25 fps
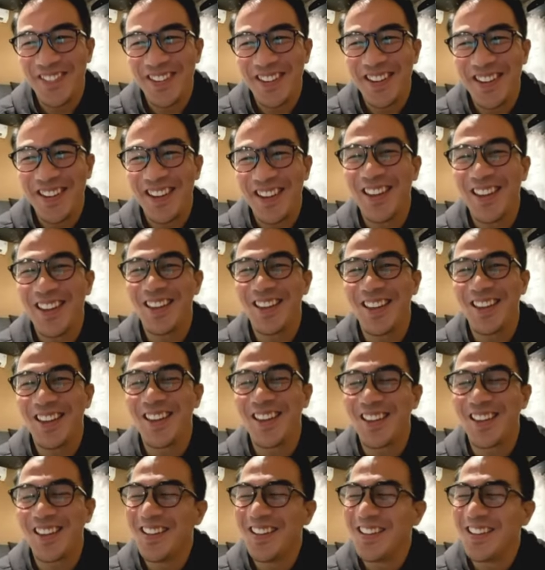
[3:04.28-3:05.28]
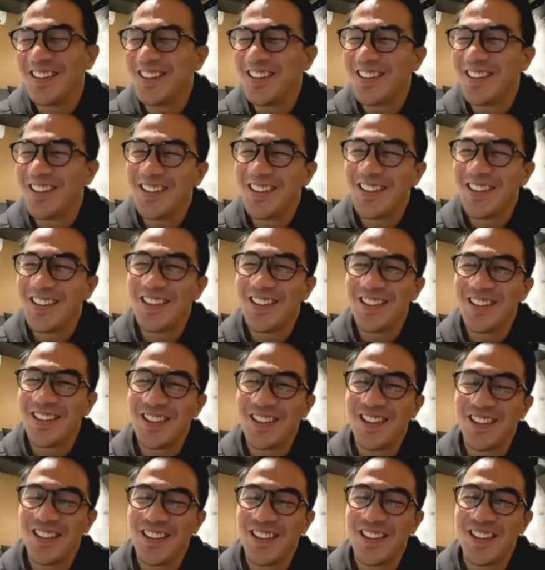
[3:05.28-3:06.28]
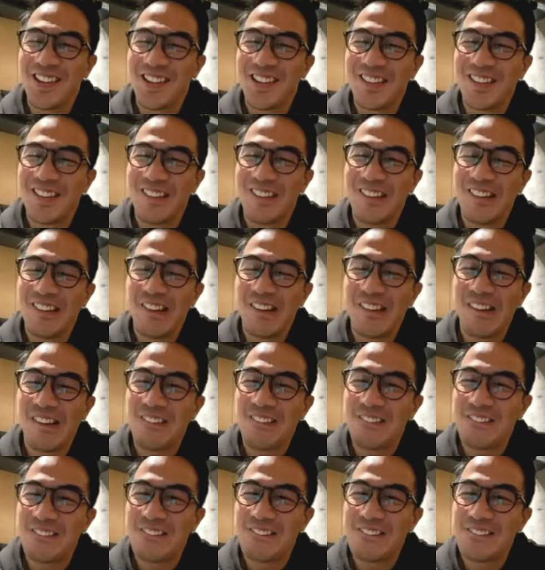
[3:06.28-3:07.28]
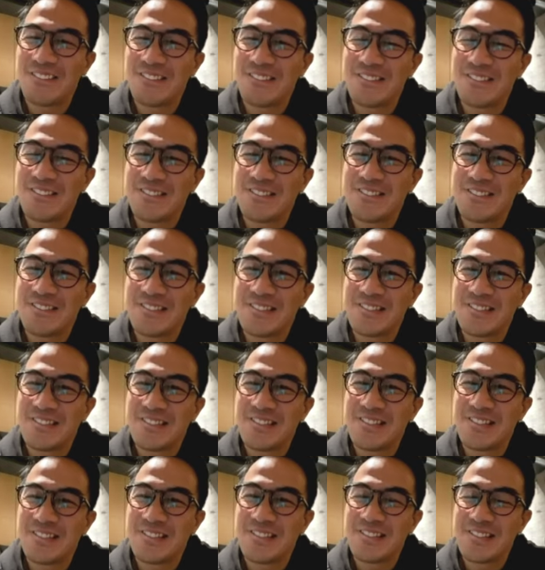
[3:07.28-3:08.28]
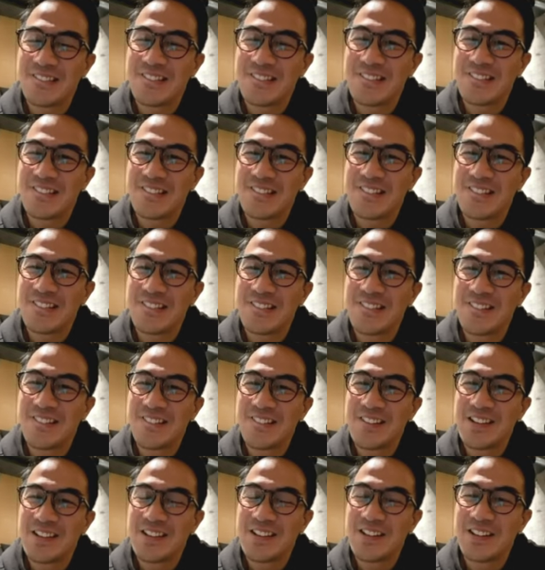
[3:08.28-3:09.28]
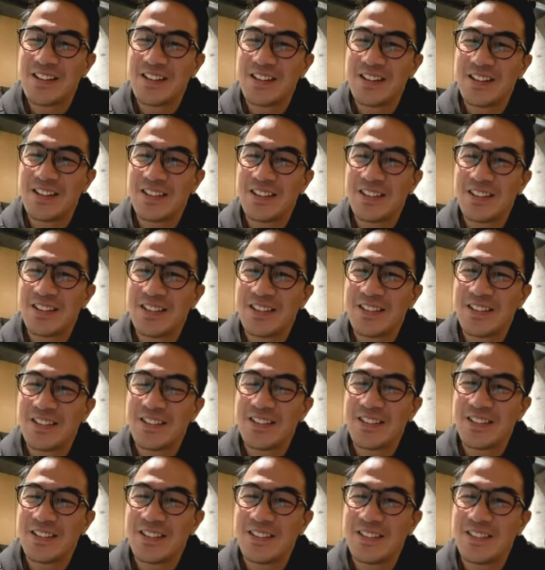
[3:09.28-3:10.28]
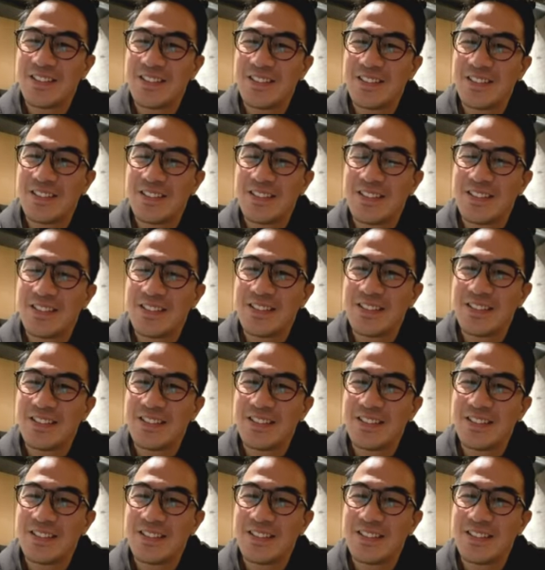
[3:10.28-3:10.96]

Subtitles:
No words are spoken by the person on screen.